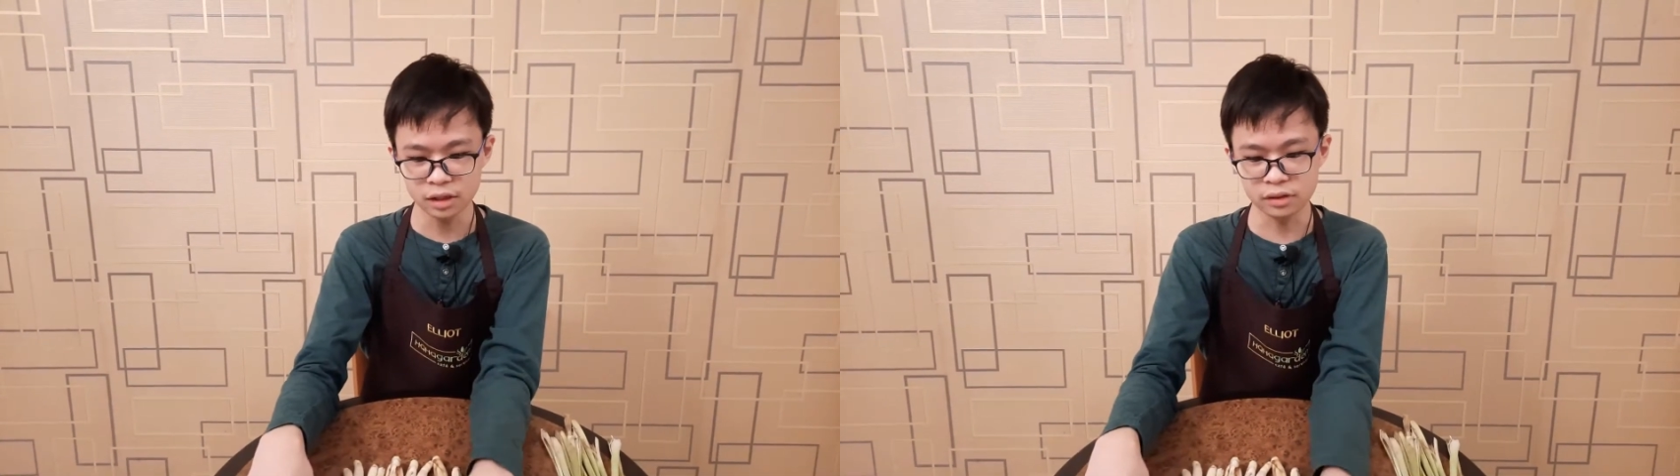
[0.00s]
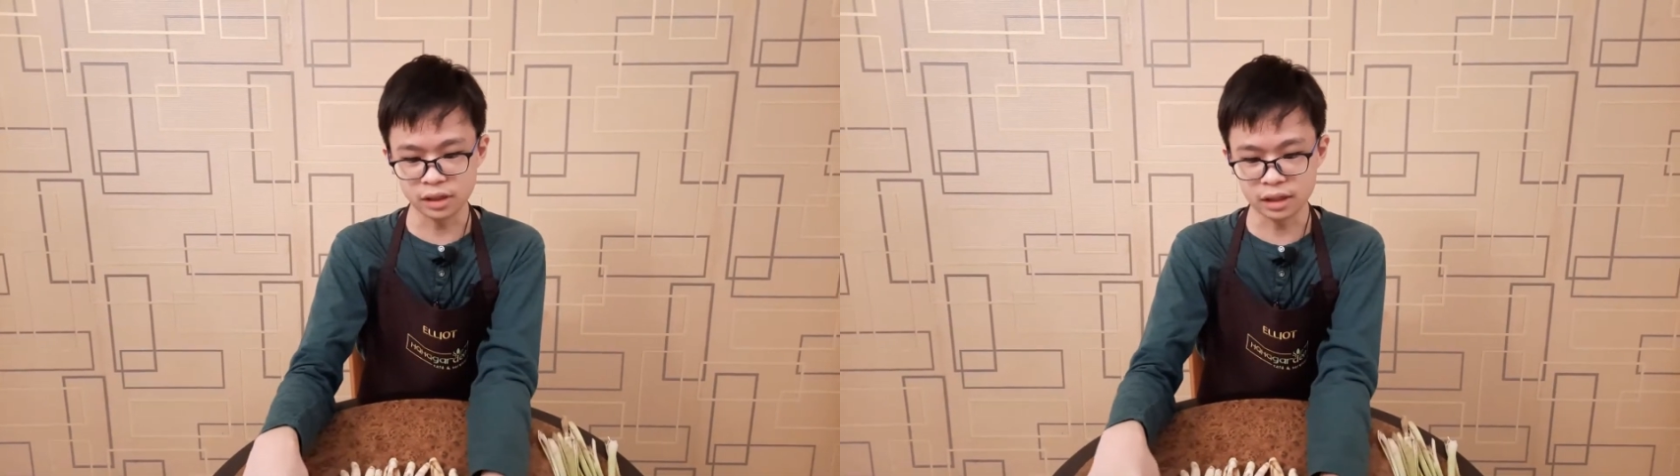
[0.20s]

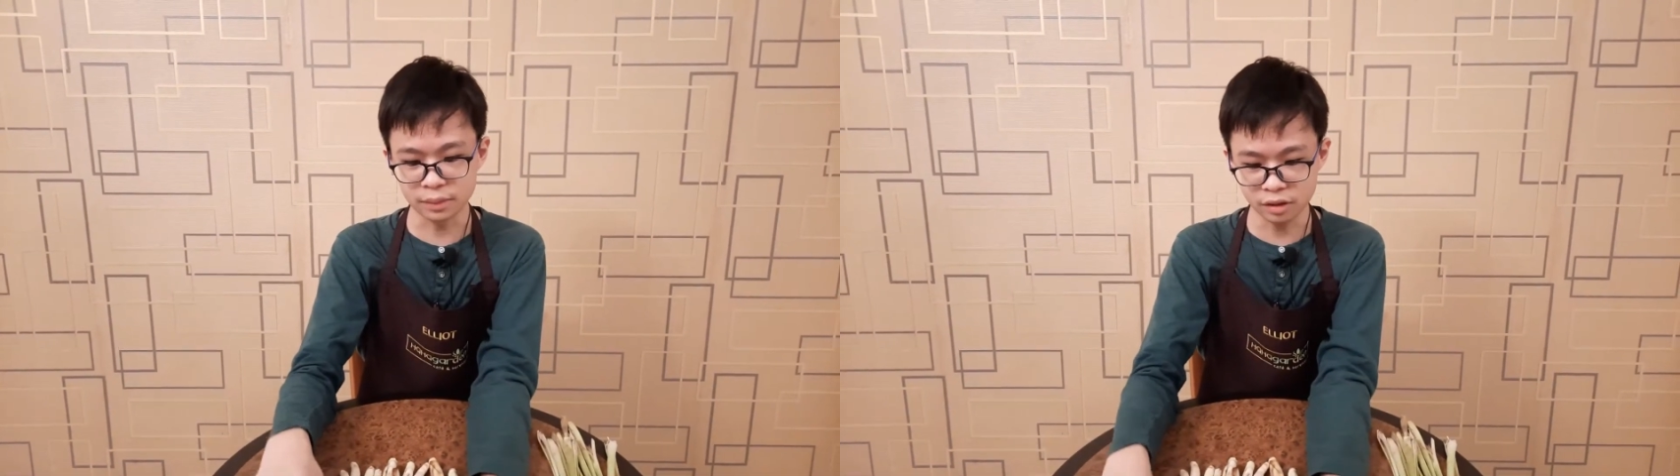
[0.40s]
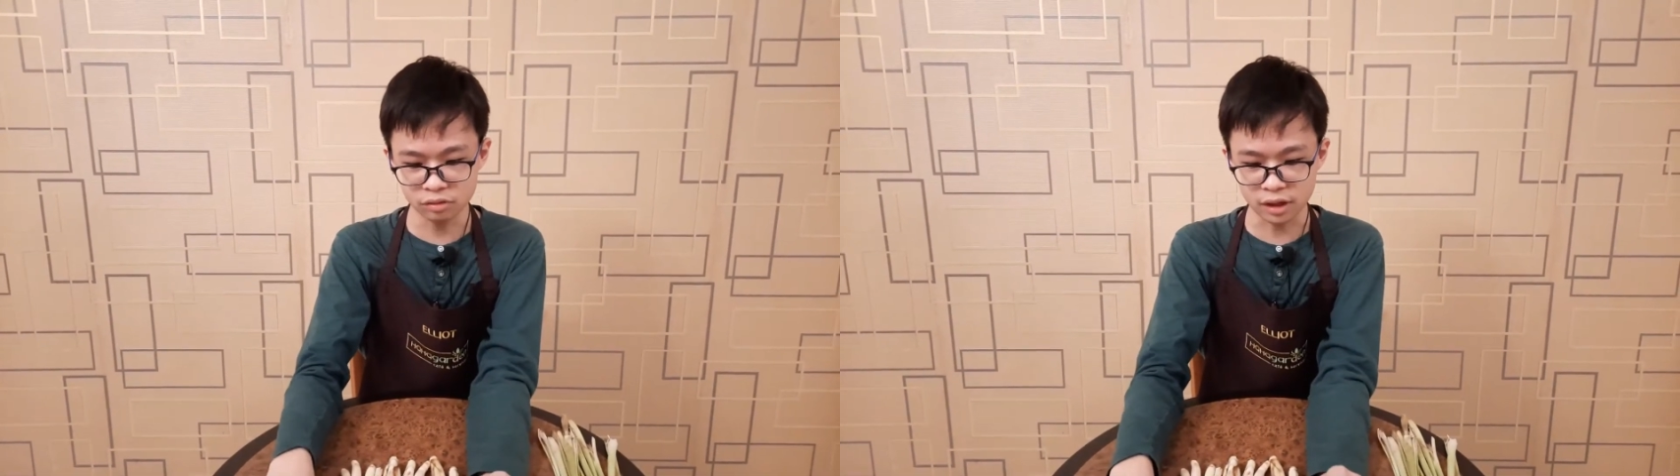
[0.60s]
the
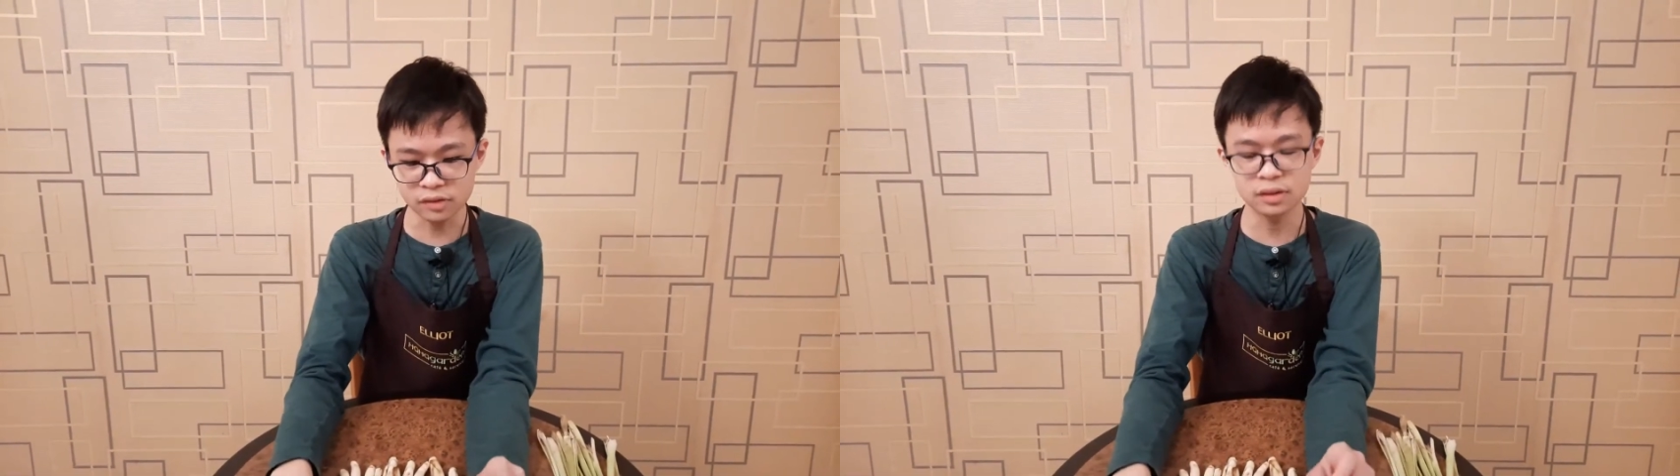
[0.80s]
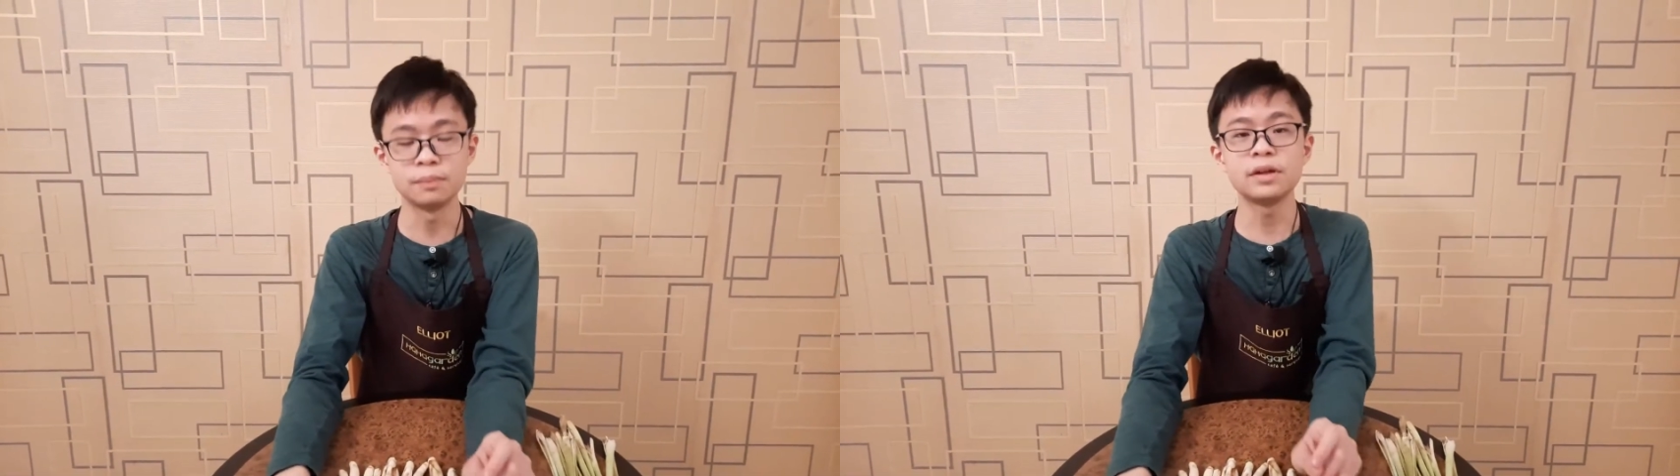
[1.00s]

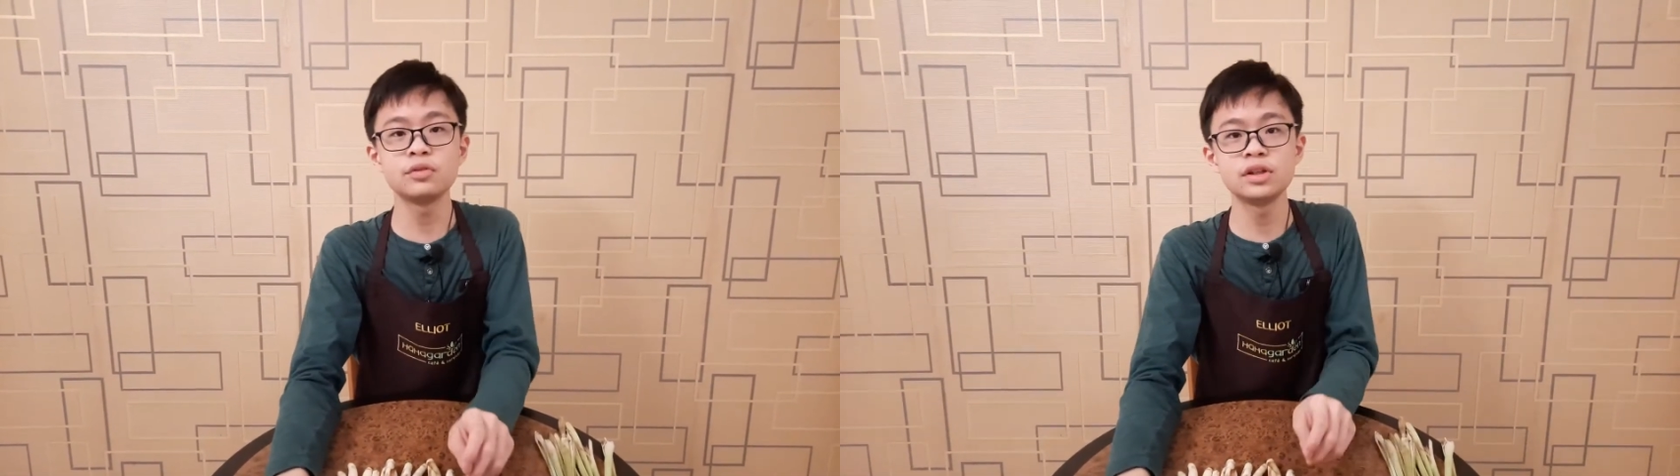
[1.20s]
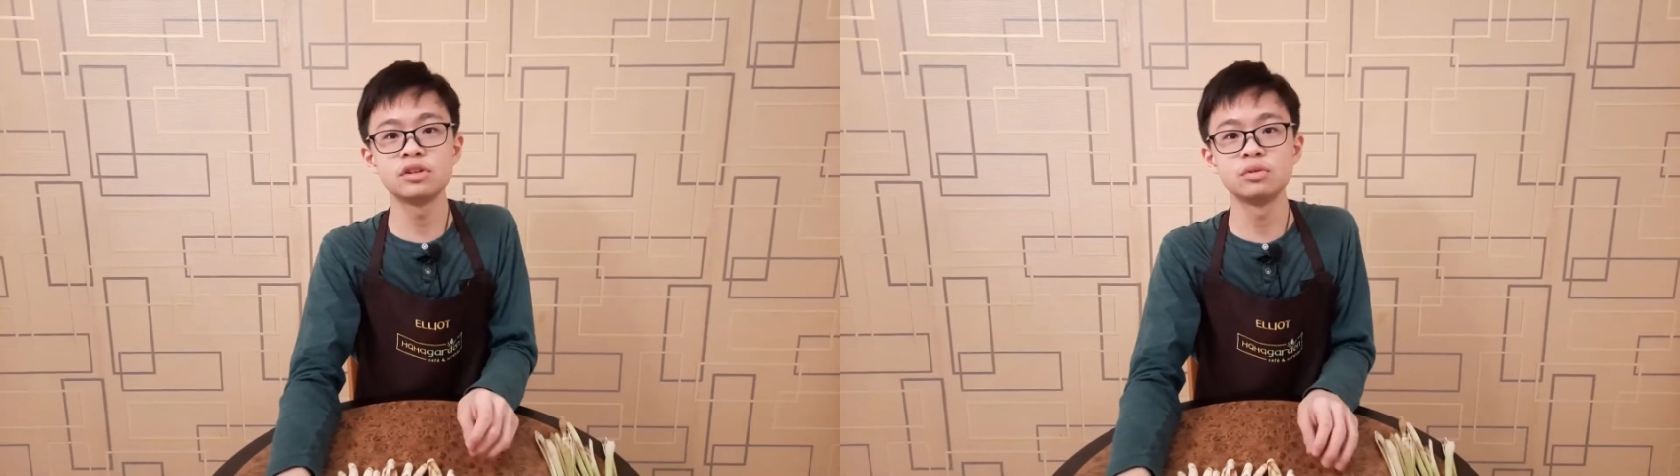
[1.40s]
lemongrass, the best
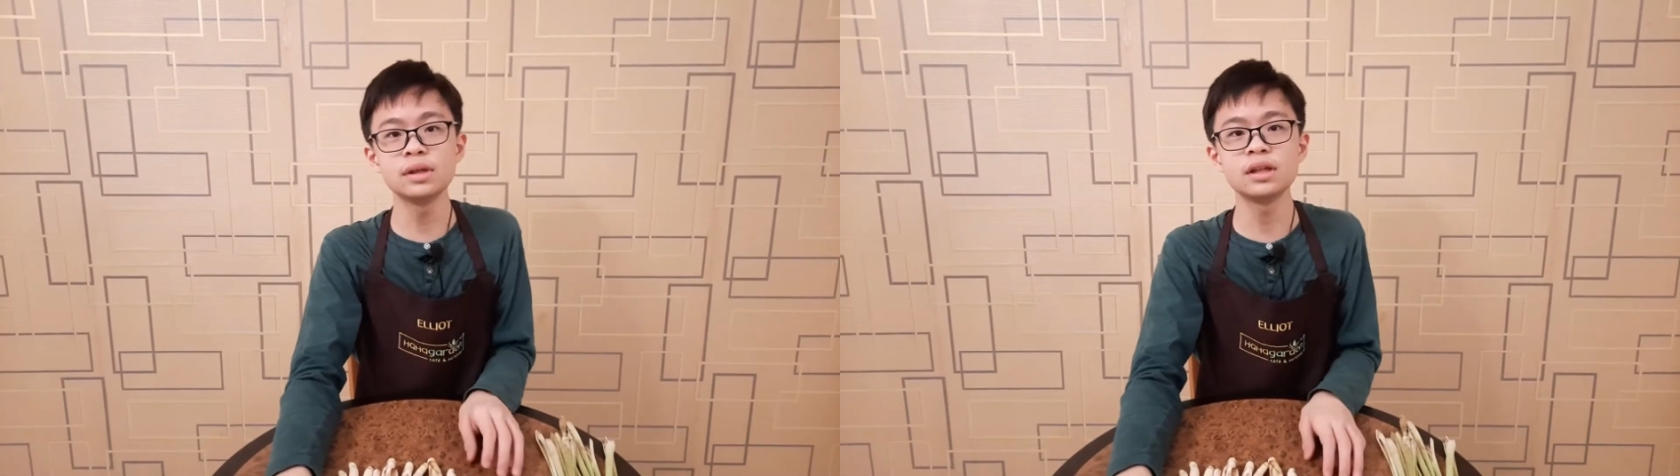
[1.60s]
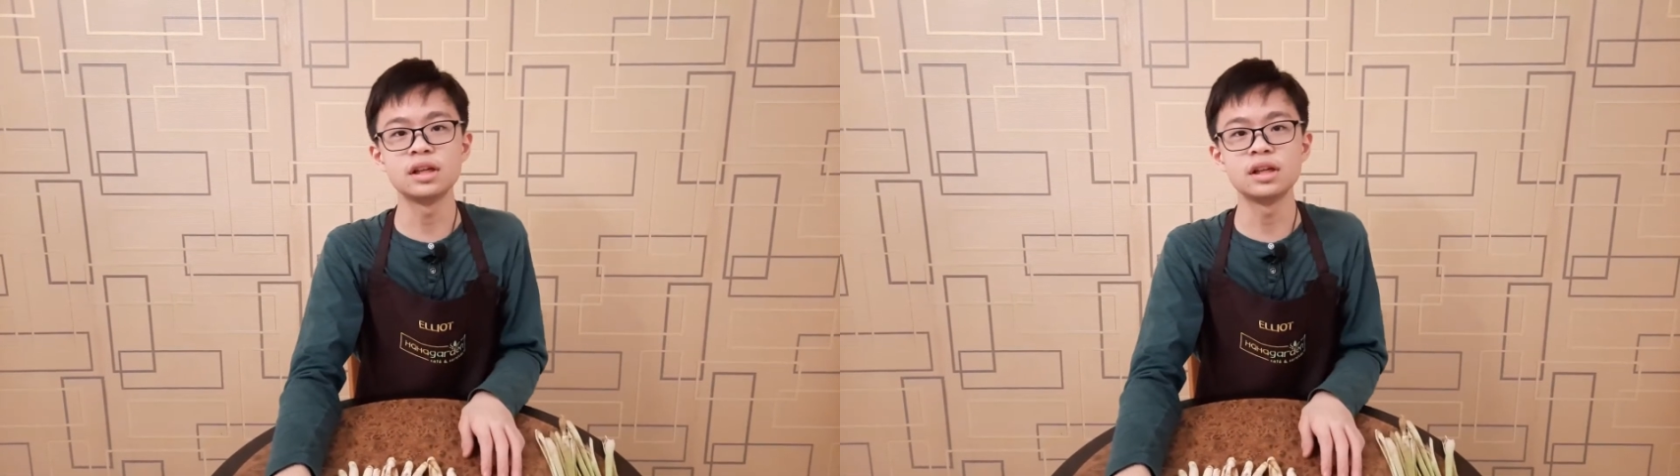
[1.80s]
way to do it